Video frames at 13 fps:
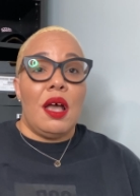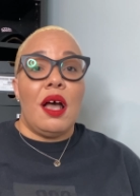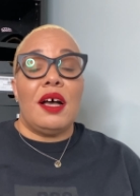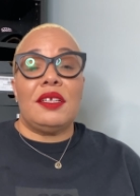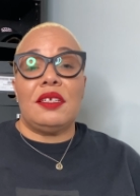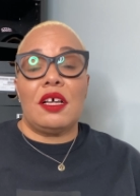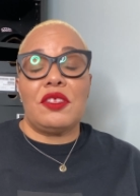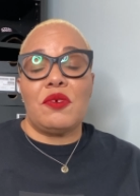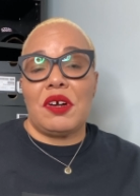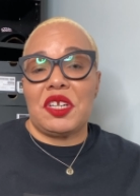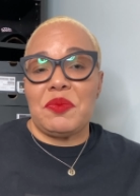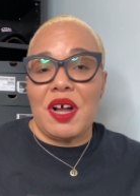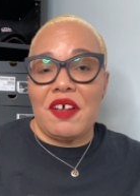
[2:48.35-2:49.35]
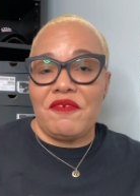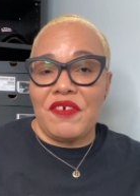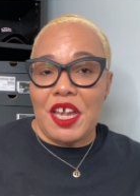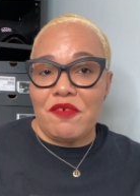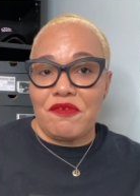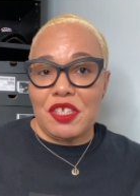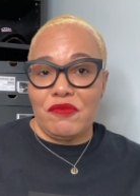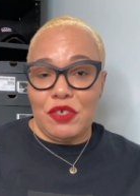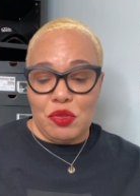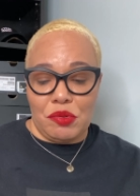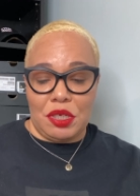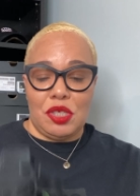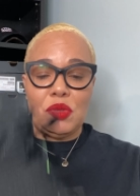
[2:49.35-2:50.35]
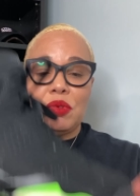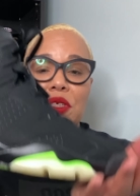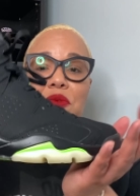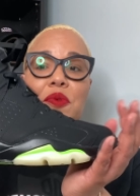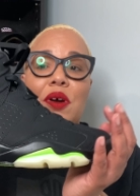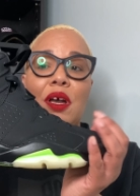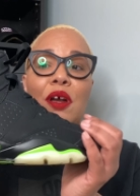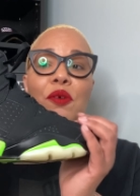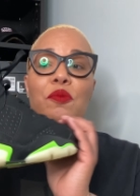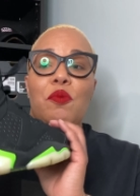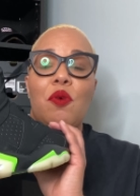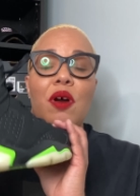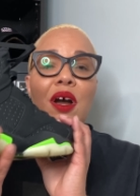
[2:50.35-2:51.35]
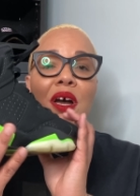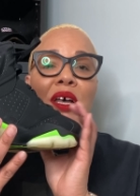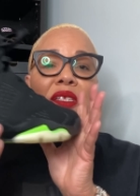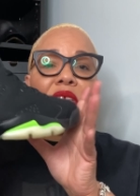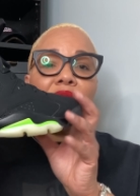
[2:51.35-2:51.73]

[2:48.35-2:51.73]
Another one of my favorites for 2021 was